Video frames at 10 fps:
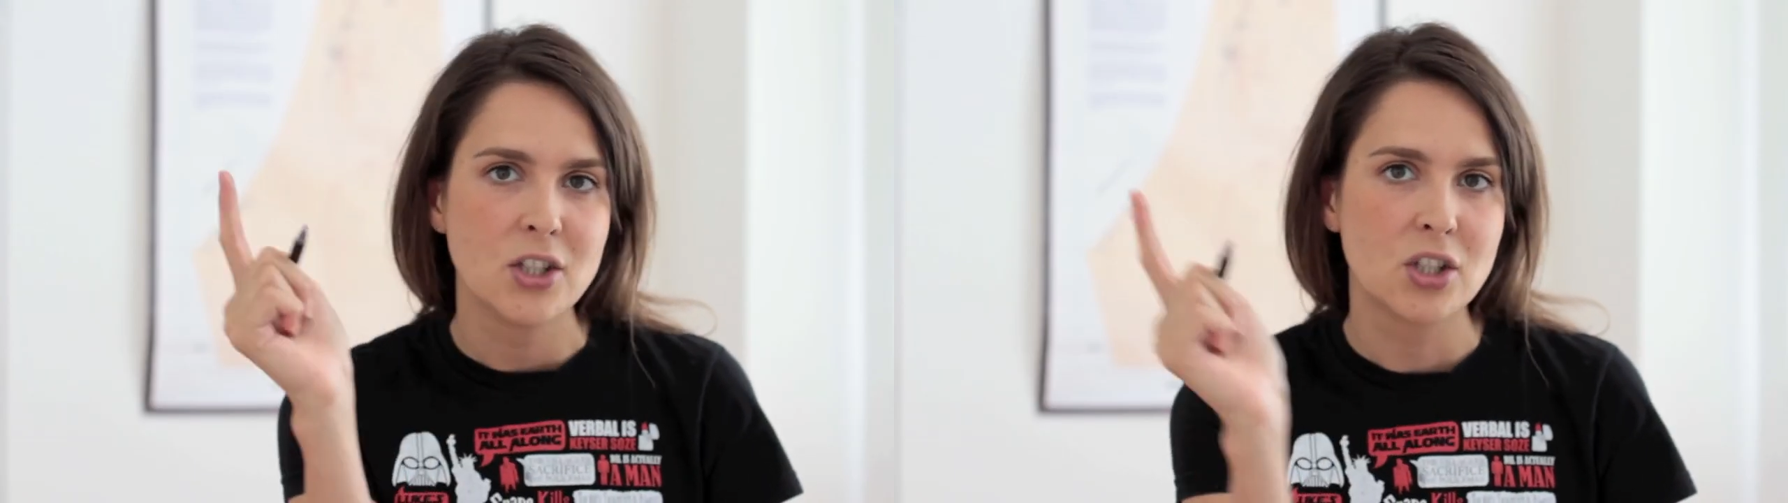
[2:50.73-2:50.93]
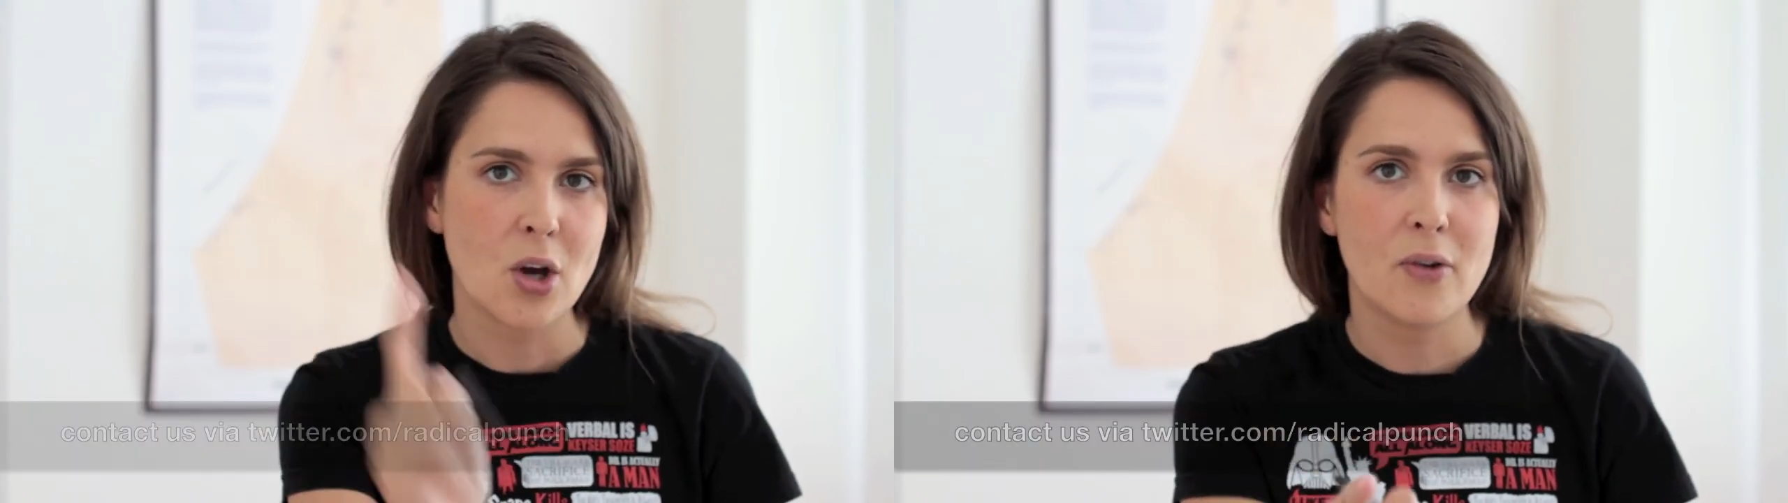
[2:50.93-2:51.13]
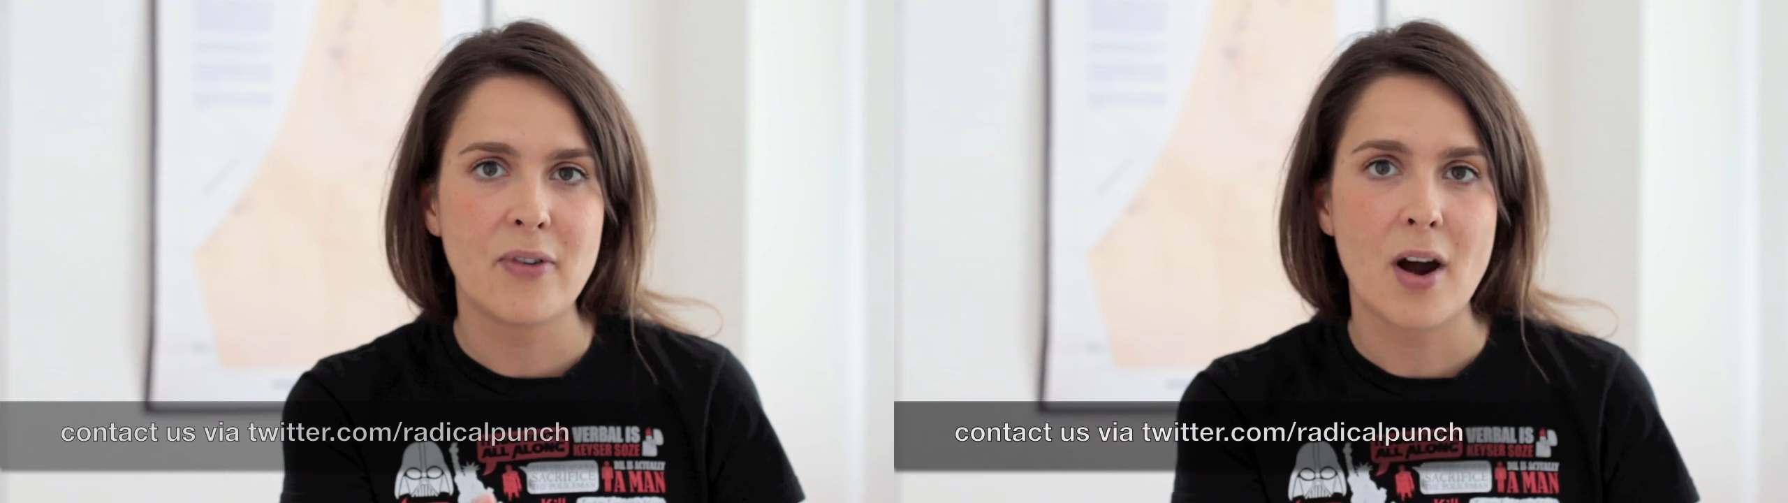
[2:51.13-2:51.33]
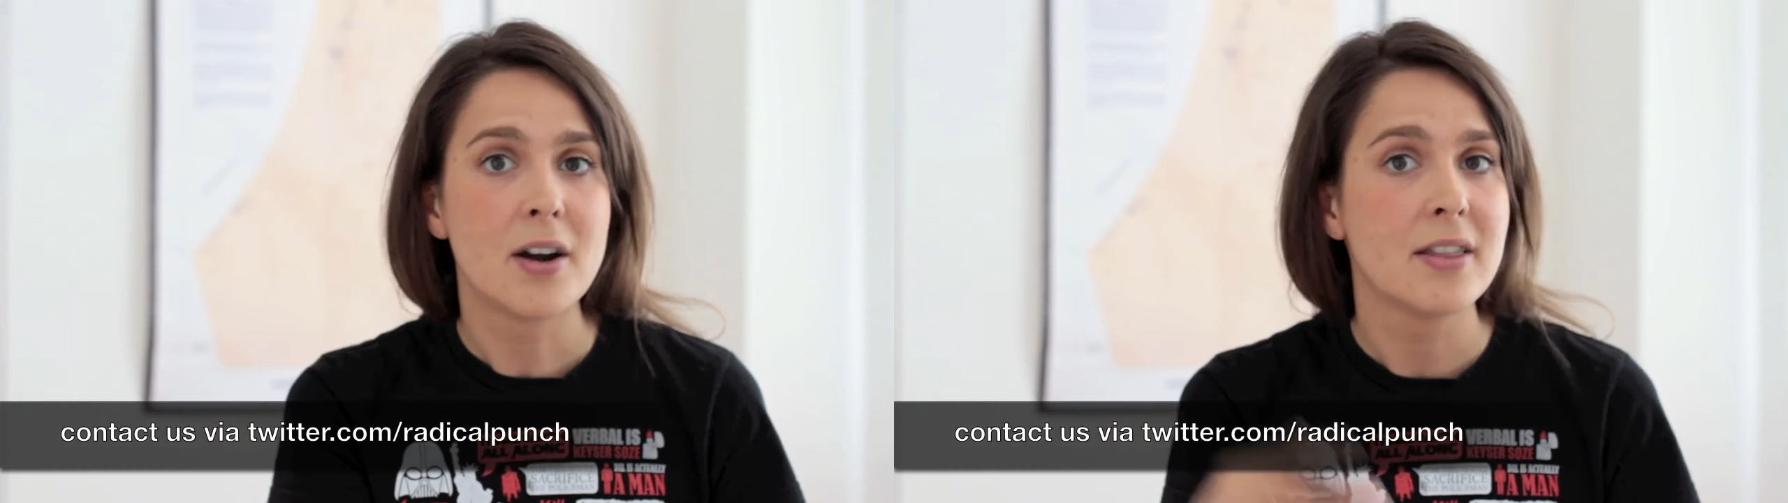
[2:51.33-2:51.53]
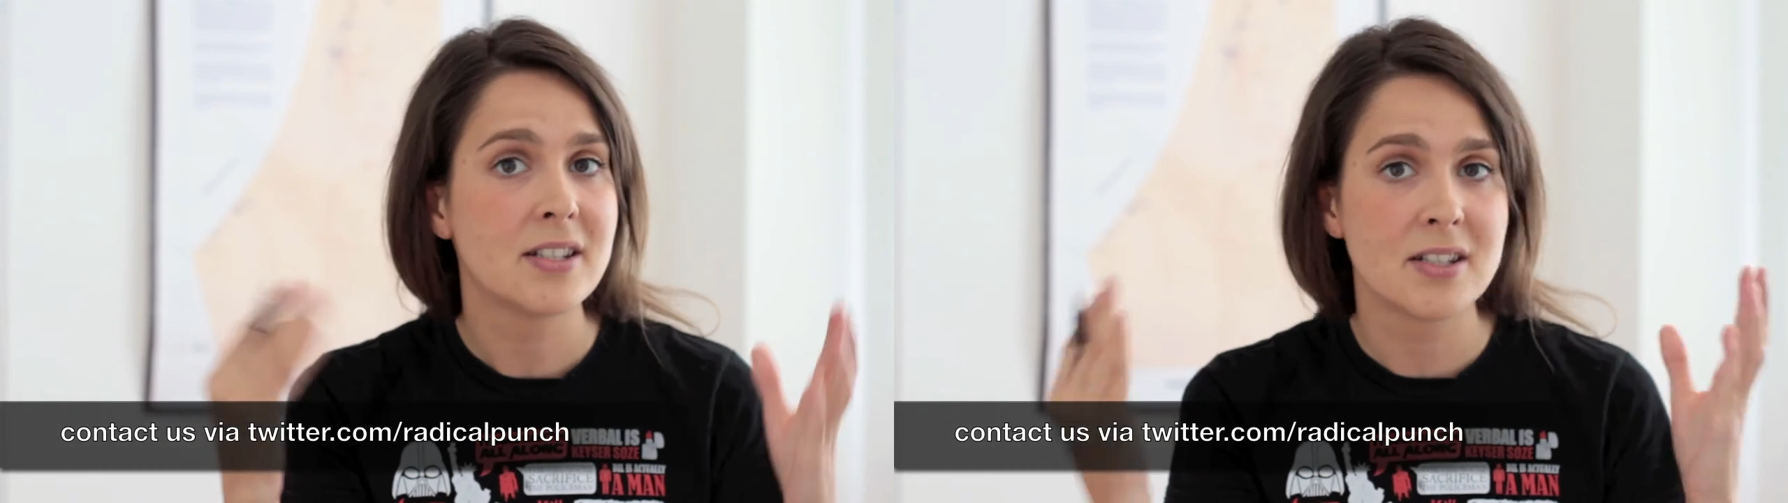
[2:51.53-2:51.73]
So
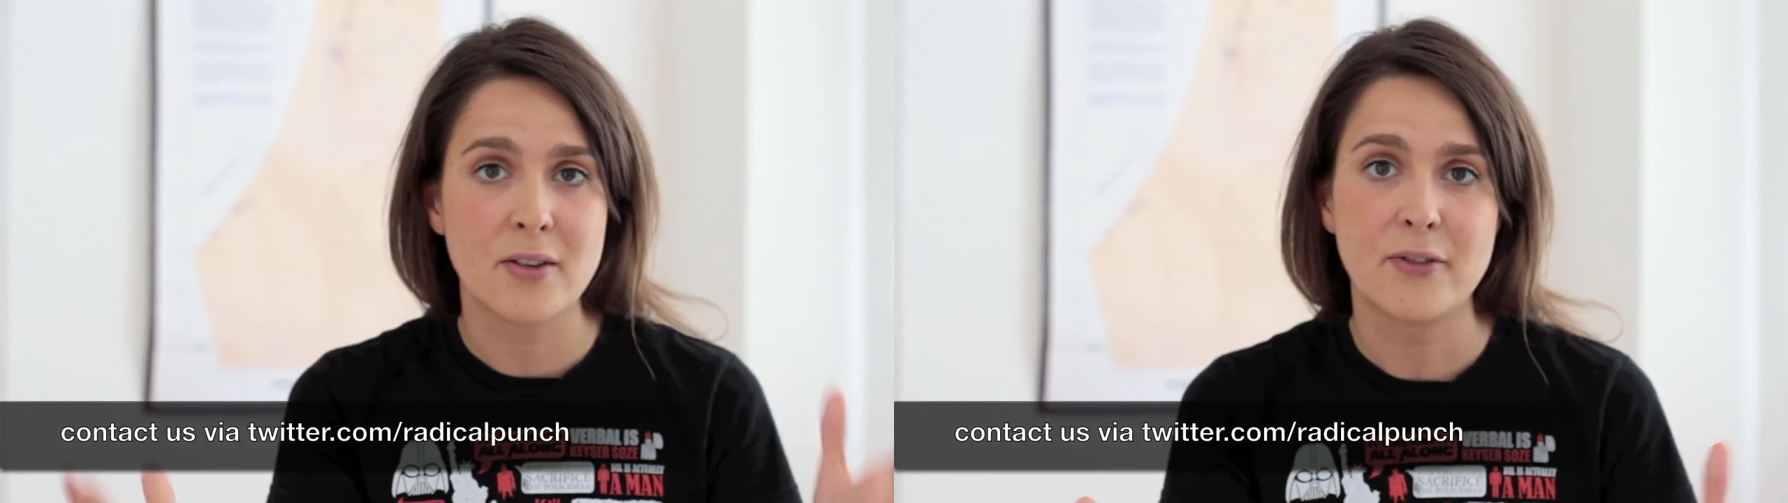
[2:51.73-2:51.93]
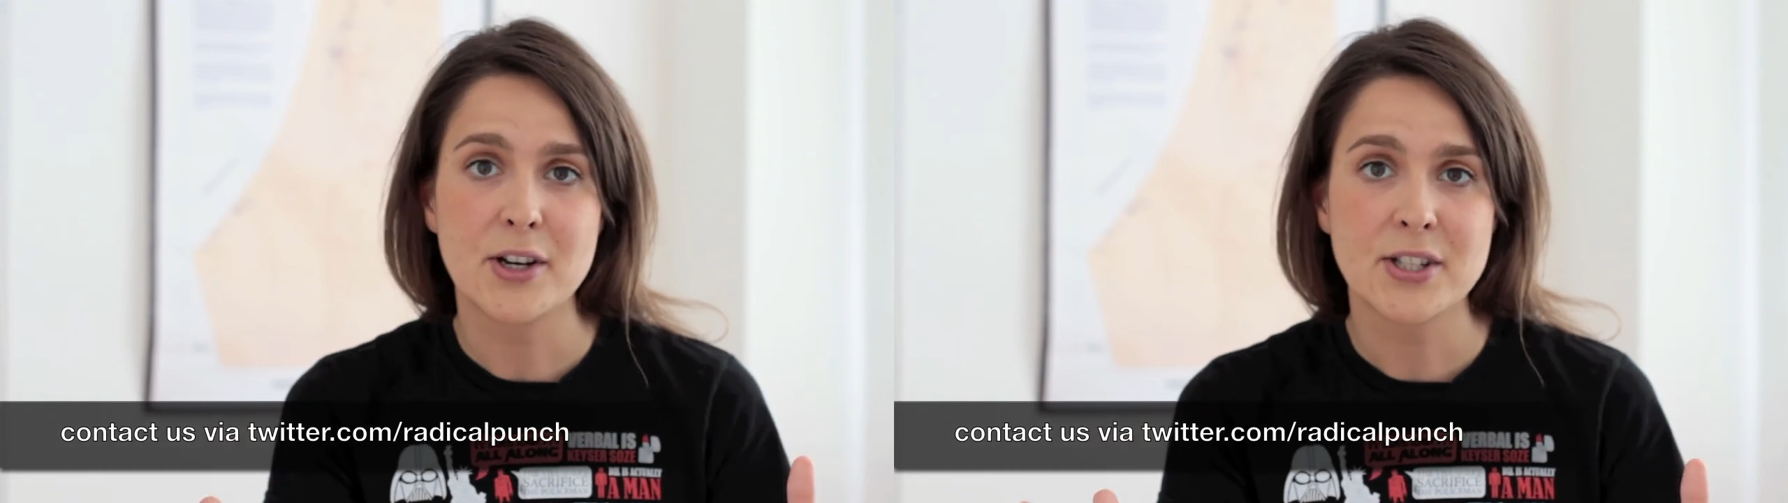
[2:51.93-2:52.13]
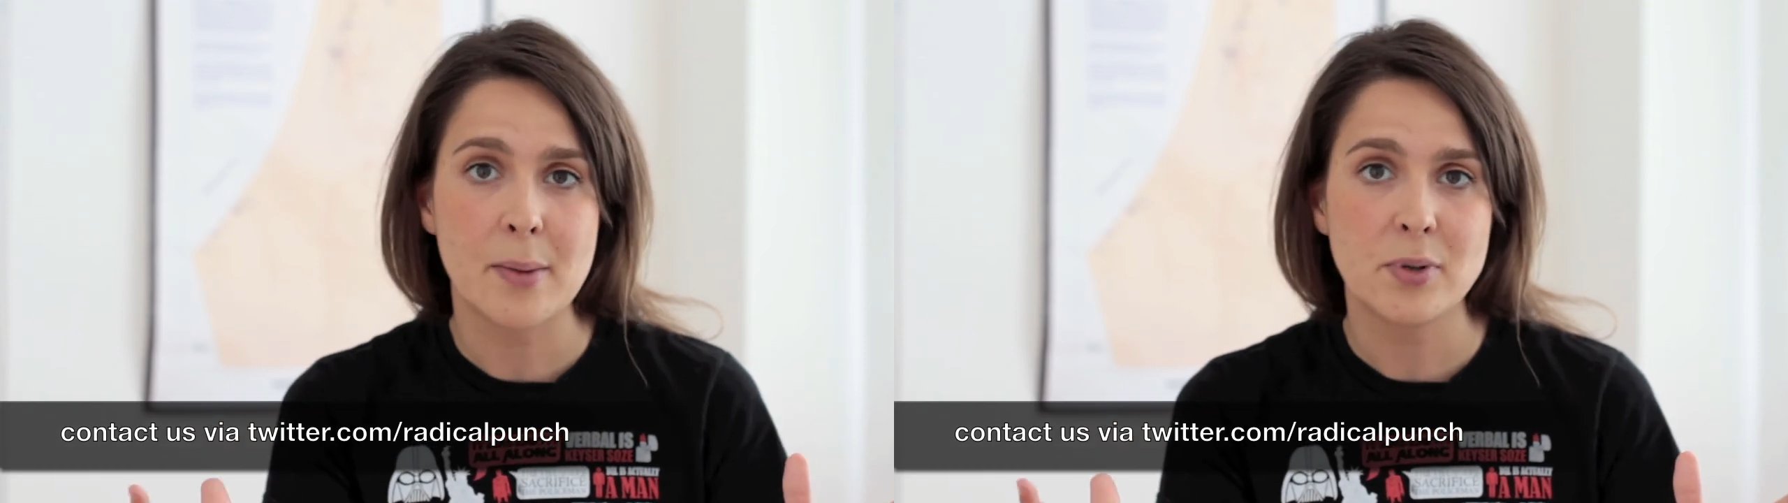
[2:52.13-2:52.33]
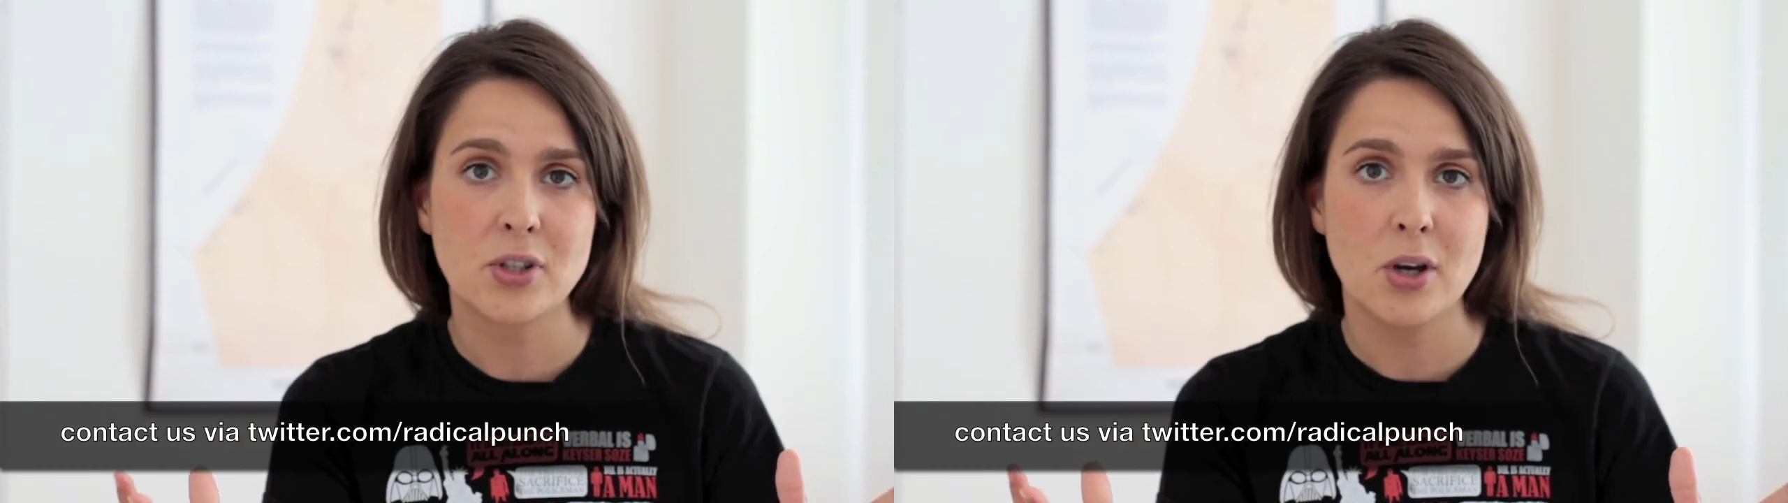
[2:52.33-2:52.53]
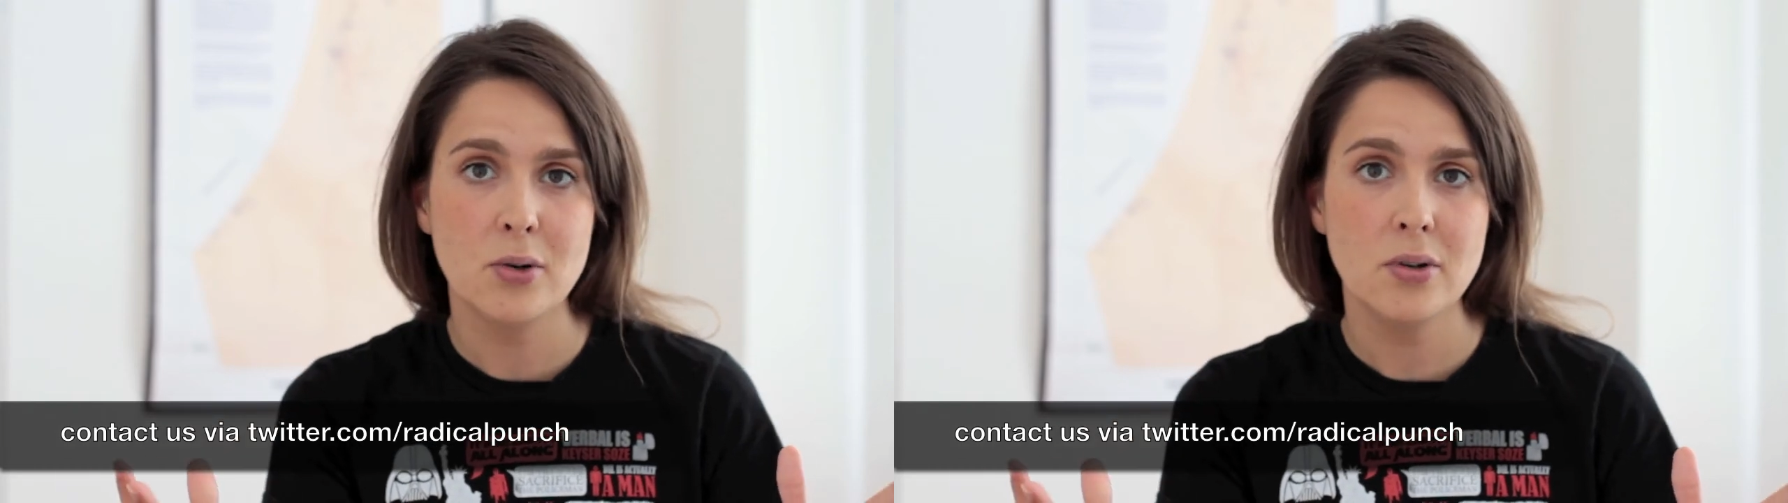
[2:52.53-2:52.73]
far, this is the first
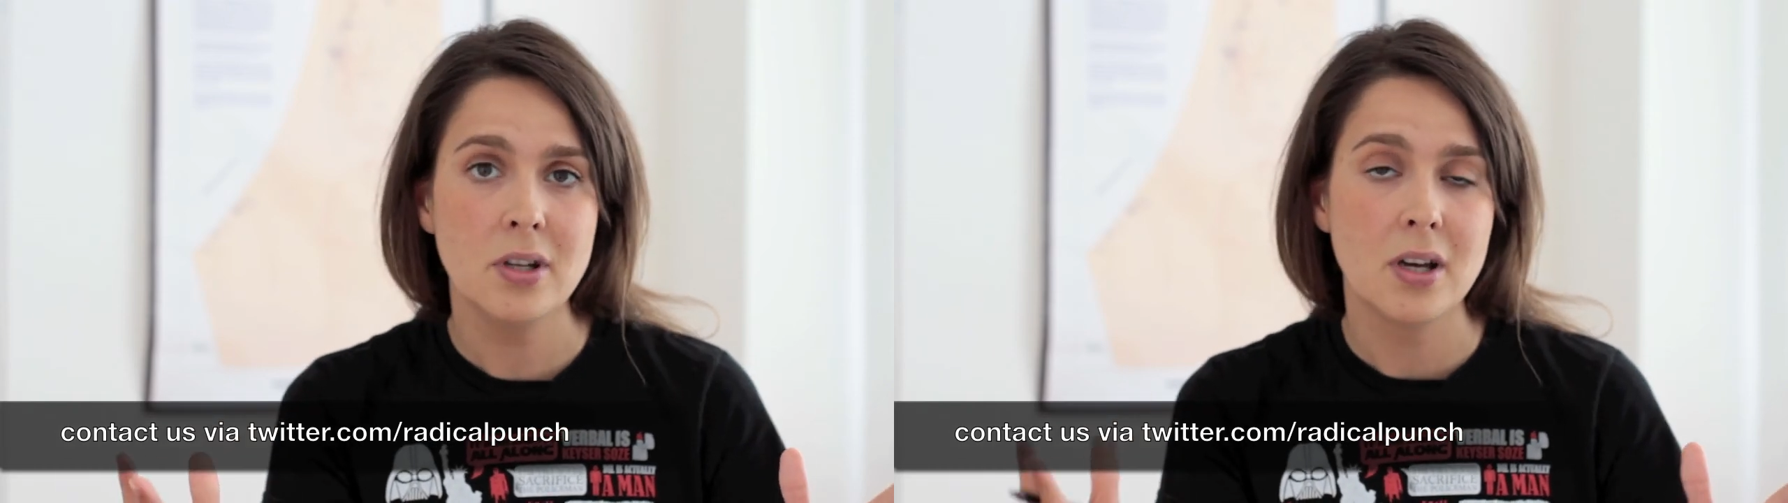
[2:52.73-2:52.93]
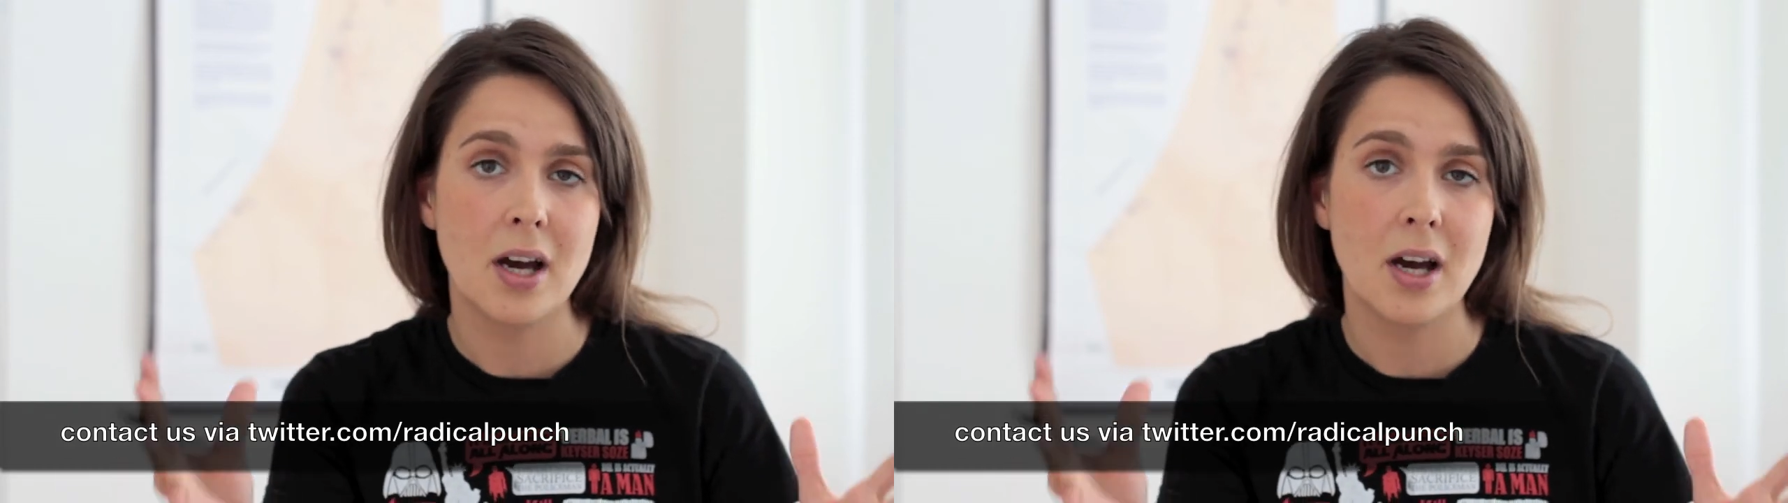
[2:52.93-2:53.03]
episode.